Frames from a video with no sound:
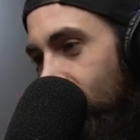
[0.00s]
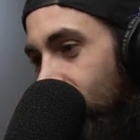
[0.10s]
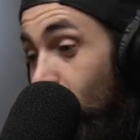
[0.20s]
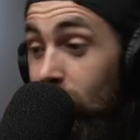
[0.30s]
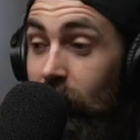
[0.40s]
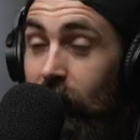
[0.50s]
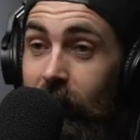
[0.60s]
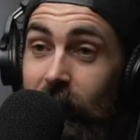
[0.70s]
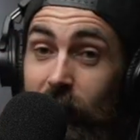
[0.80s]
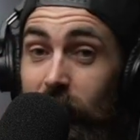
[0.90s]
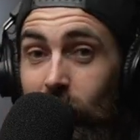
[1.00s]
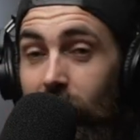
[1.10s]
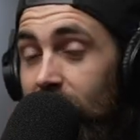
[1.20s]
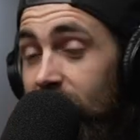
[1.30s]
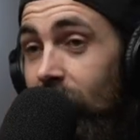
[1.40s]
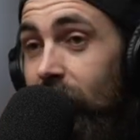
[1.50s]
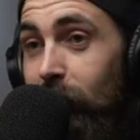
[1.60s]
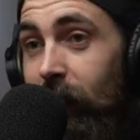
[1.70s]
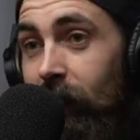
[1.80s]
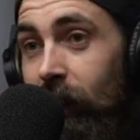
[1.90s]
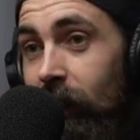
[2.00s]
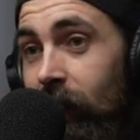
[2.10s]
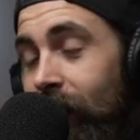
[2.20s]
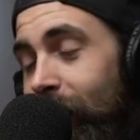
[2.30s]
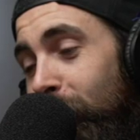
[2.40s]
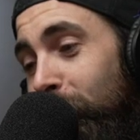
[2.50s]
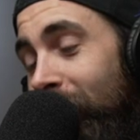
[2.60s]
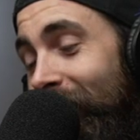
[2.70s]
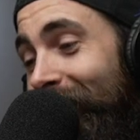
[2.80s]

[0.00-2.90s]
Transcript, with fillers: fortunately, because she was quite understanding about it all. But